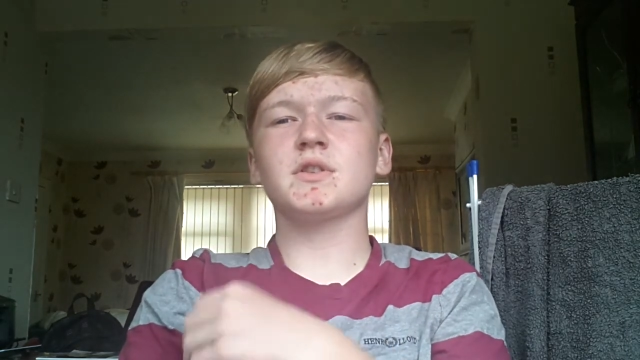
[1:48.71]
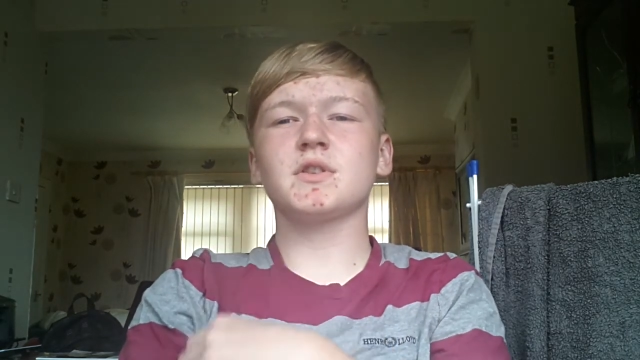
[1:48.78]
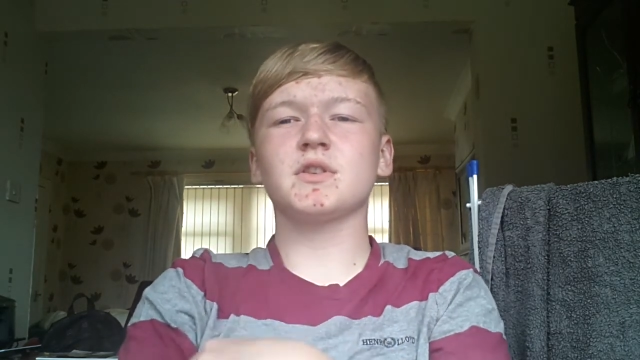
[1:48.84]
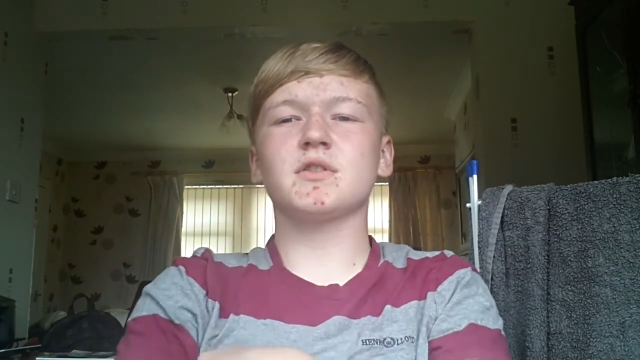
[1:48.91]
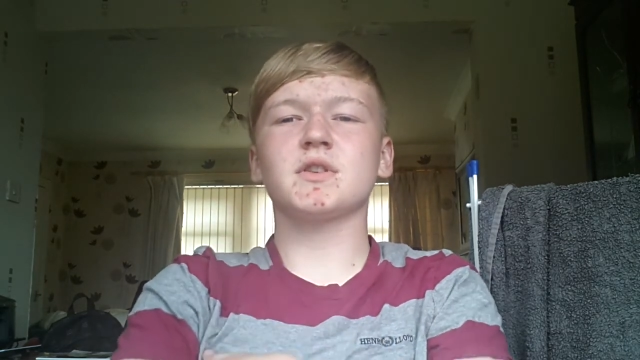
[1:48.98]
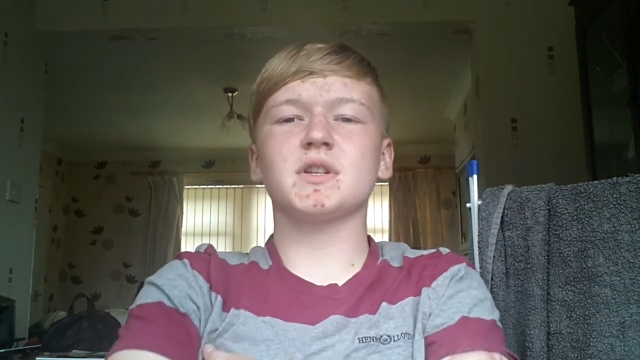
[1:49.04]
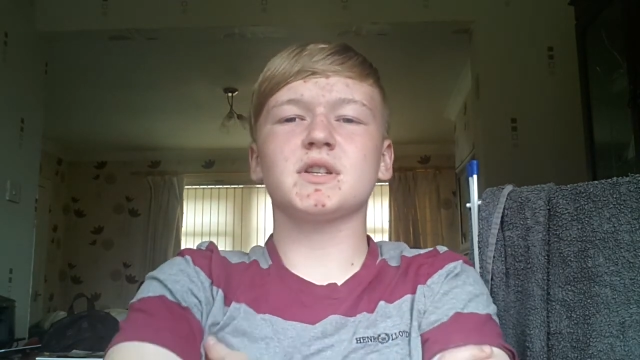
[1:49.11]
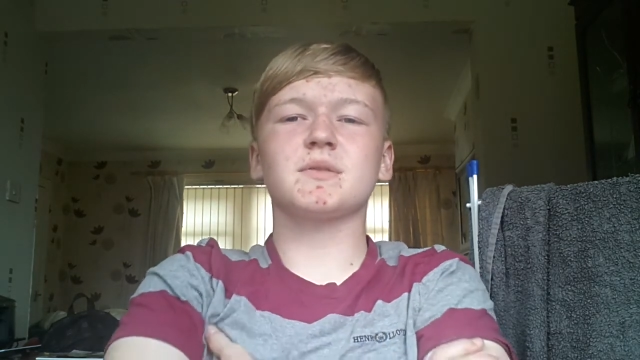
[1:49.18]
so
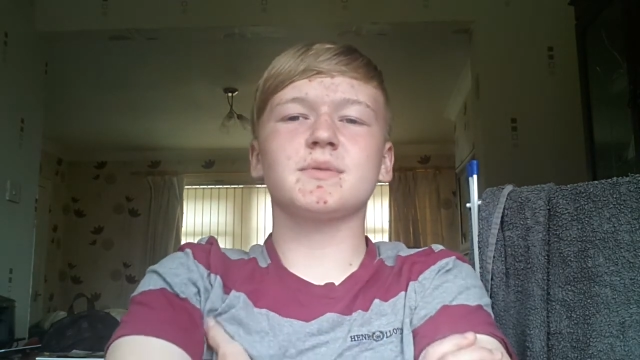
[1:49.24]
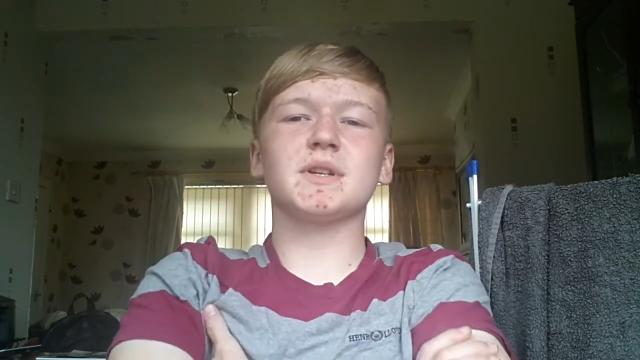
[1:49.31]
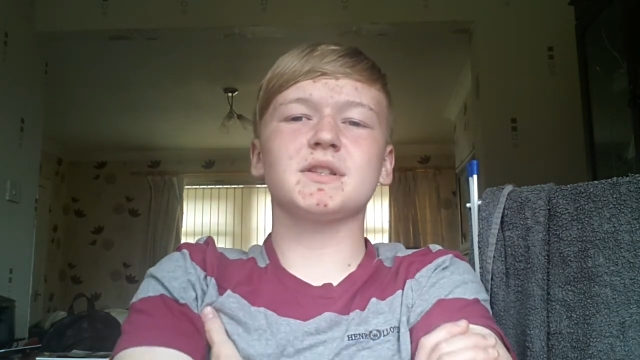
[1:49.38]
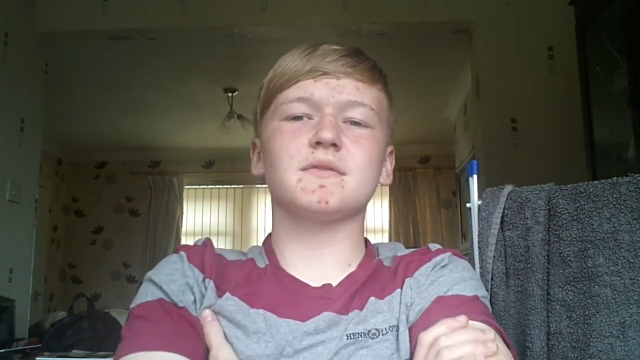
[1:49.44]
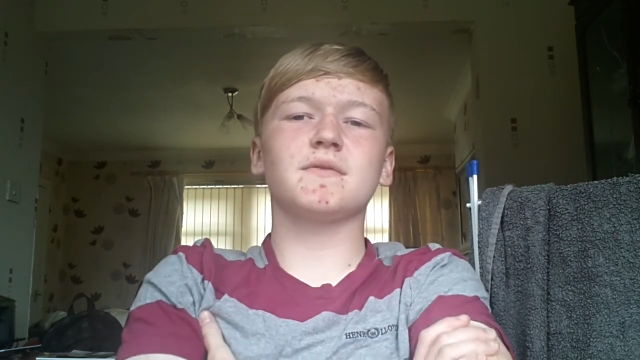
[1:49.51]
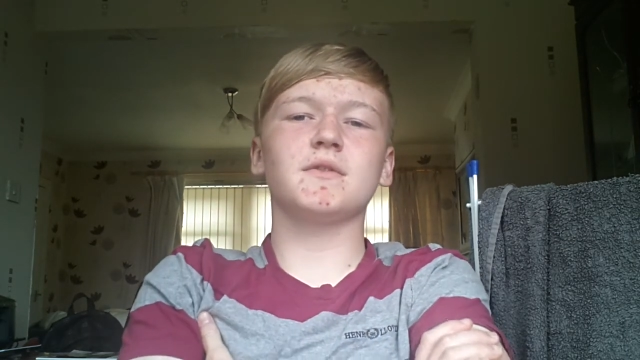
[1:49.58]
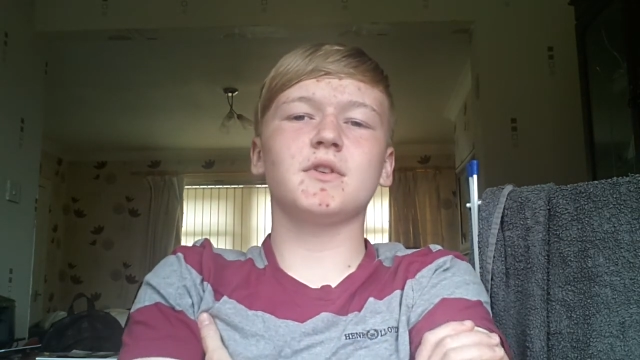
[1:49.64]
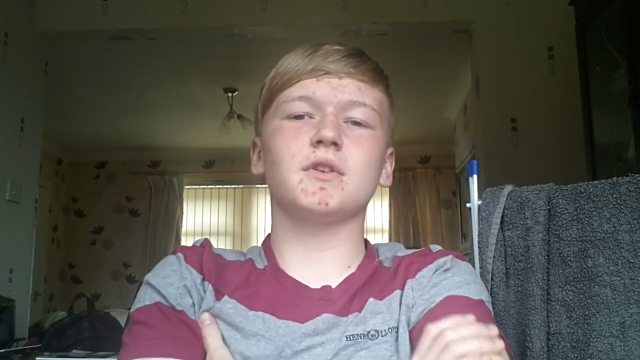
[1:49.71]
you could
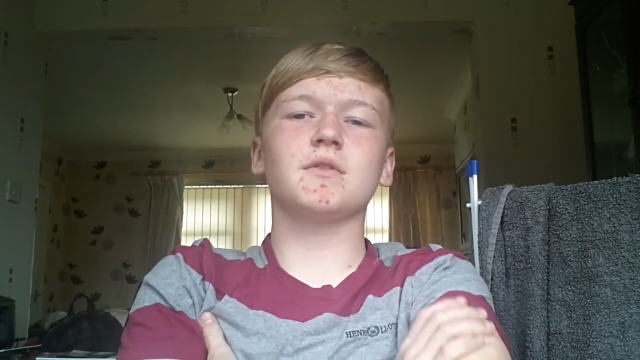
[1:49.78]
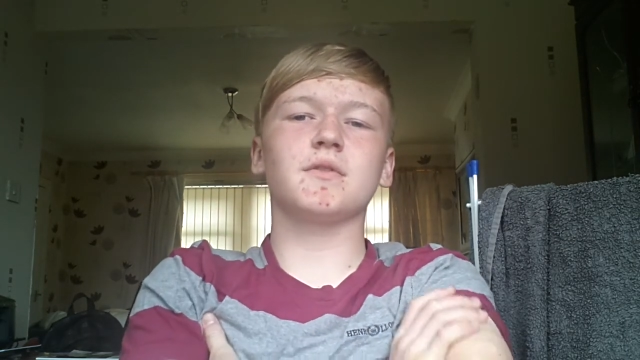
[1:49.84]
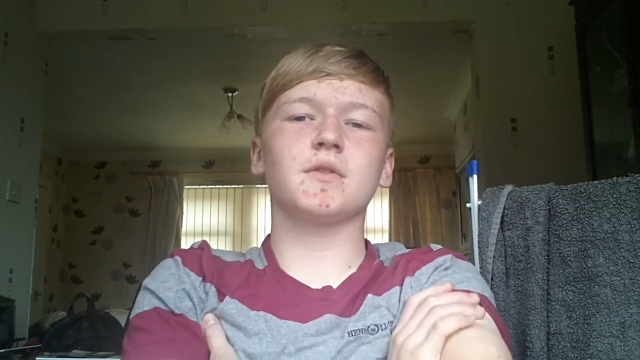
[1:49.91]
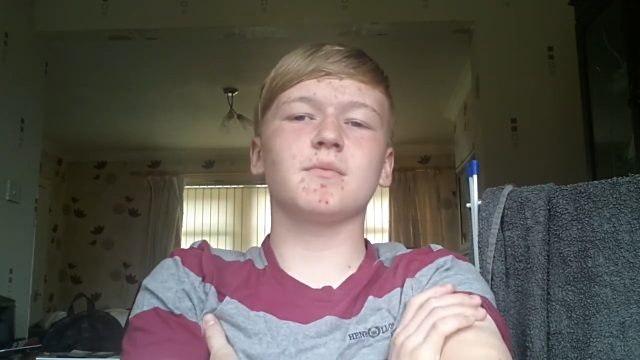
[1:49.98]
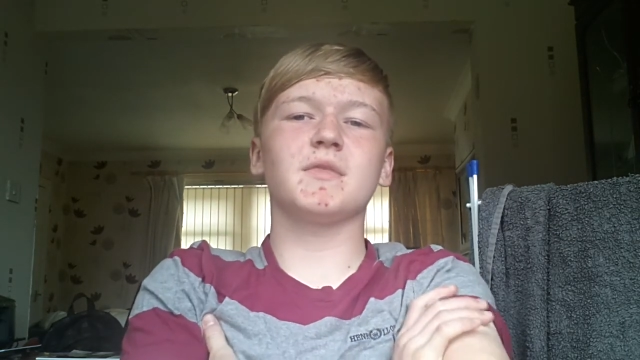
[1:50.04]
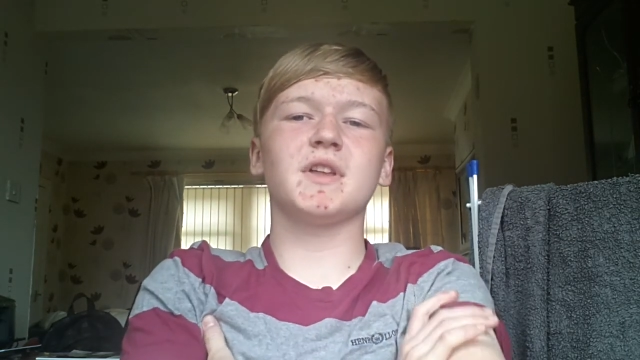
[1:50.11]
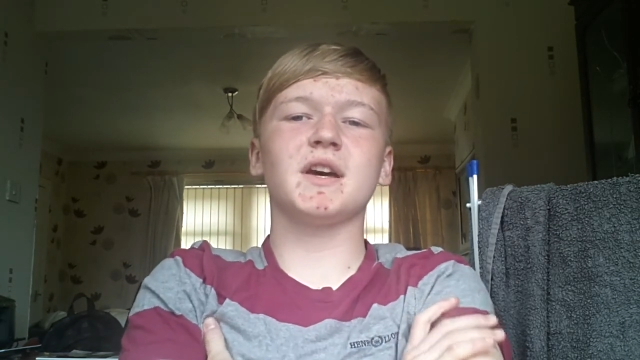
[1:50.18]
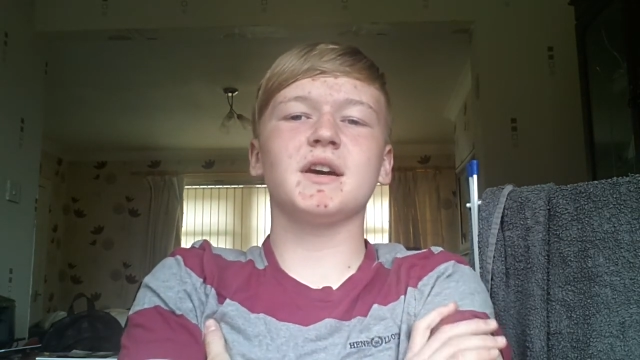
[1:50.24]
expect a vlog
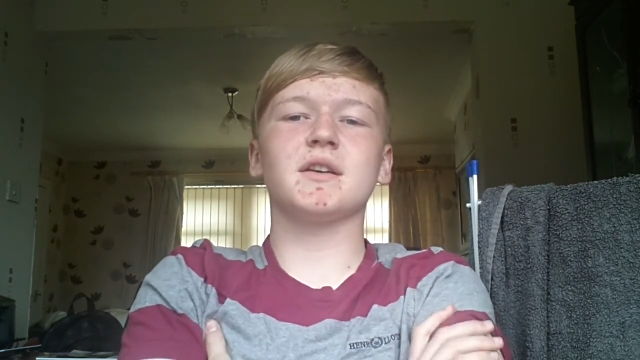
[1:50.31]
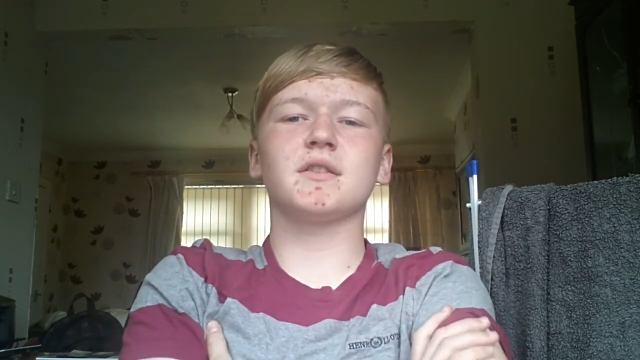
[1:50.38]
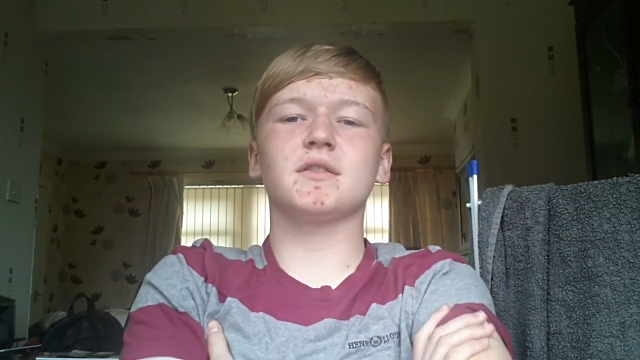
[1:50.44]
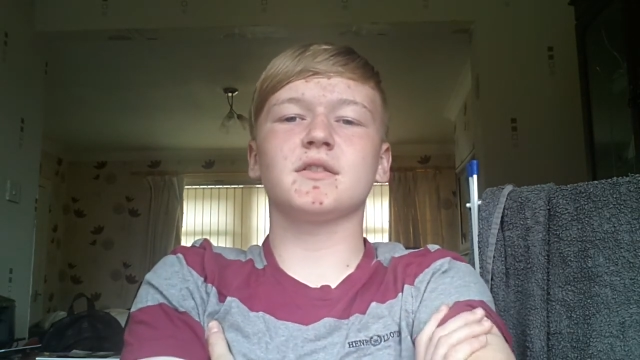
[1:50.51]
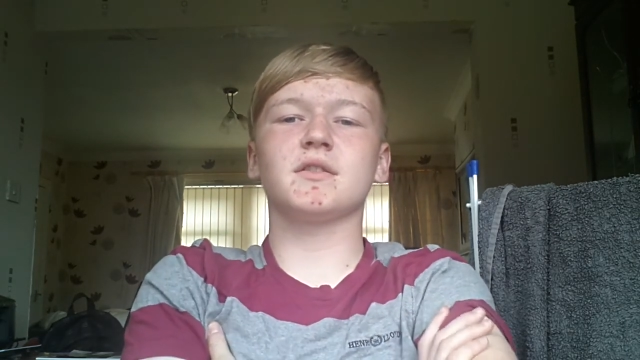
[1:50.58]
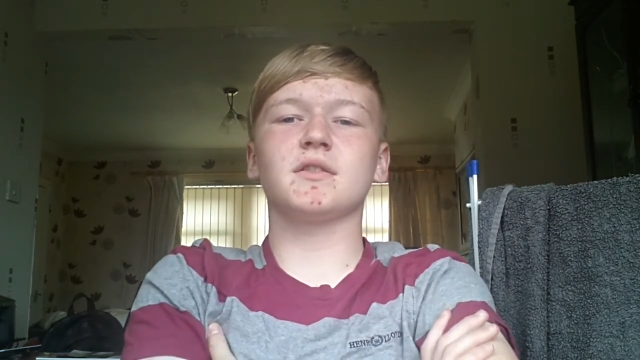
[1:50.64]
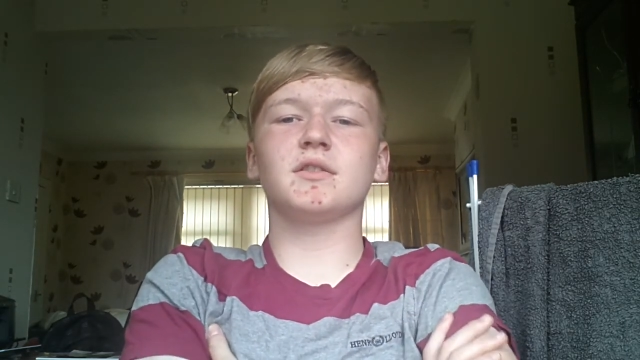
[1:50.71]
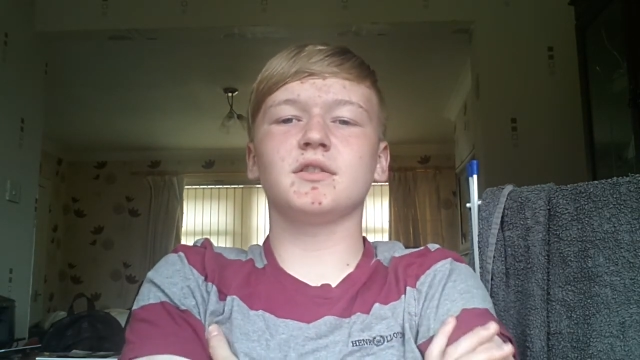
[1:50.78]
from that
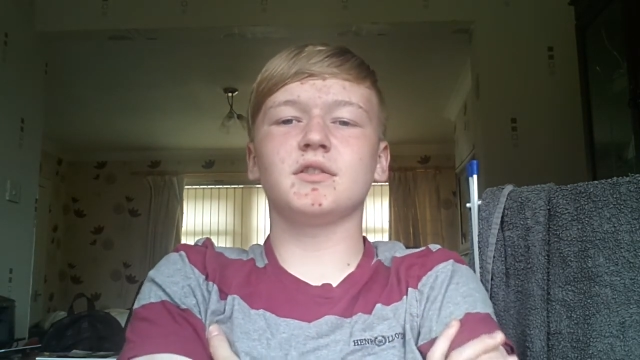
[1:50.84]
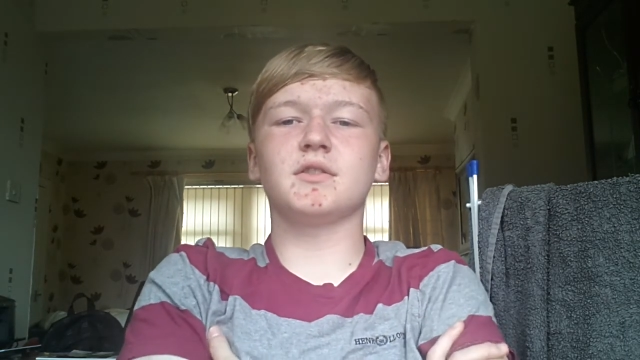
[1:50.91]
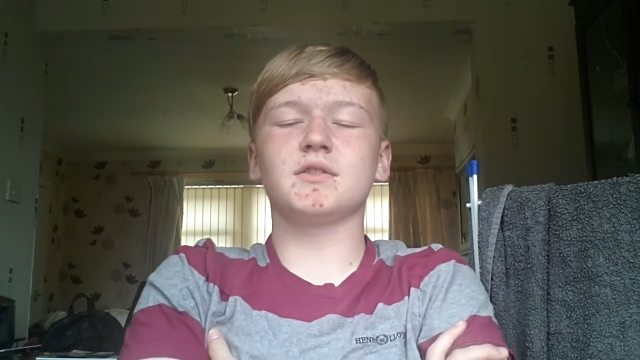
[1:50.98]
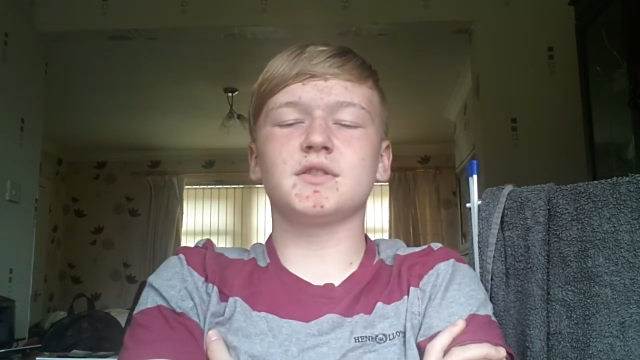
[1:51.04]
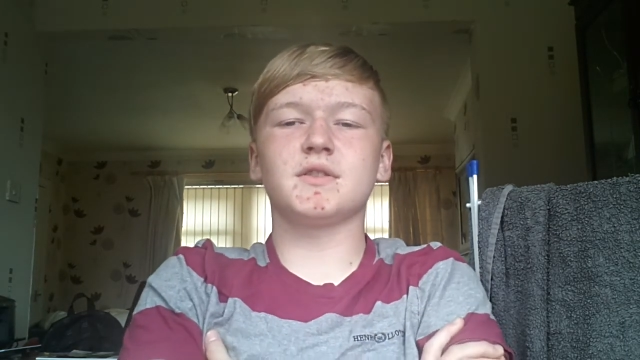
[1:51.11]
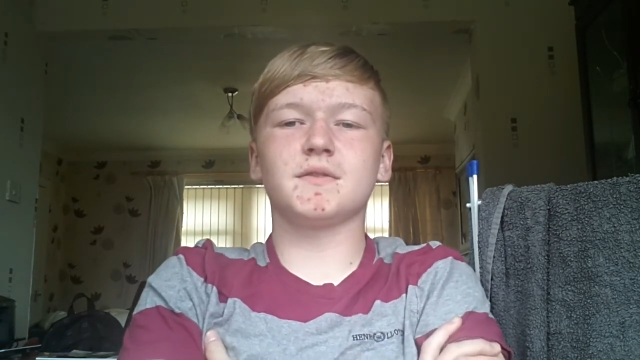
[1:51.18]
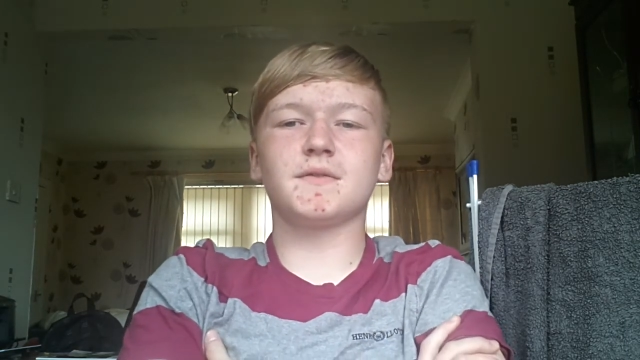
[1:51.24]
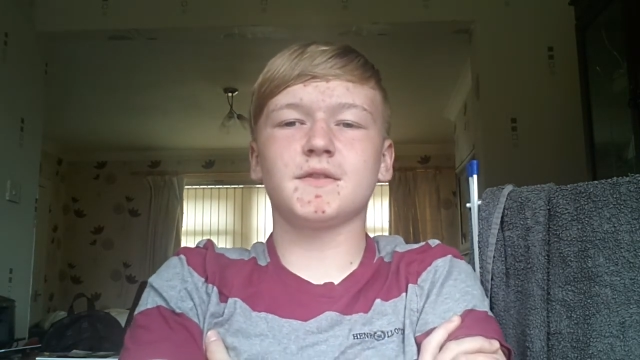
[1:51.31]
and
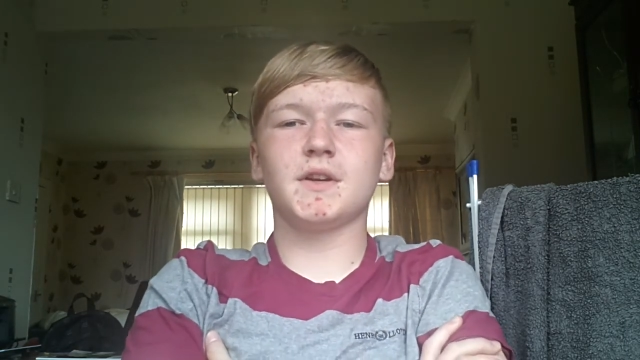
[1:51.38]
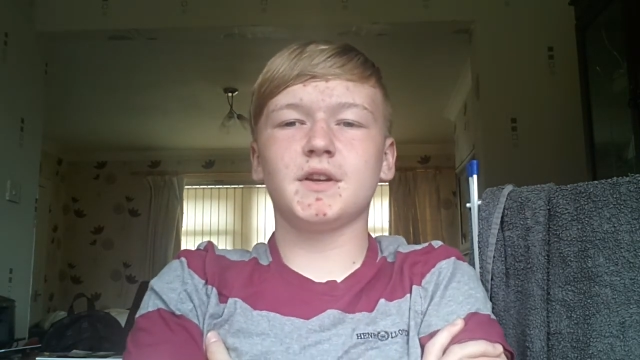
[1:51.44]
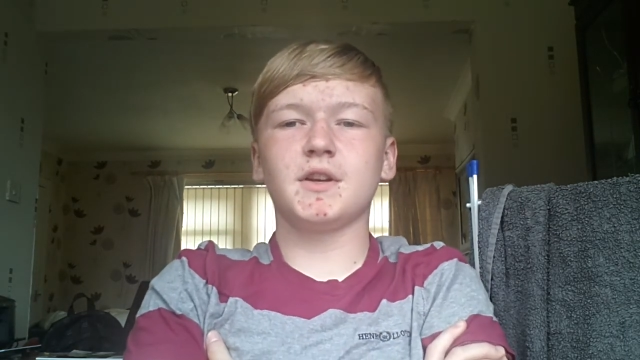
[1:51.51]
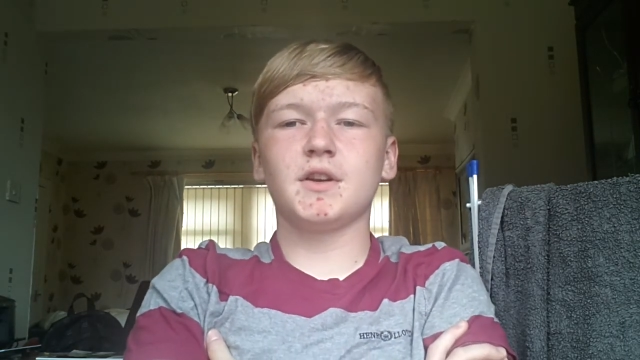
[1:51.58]
loads of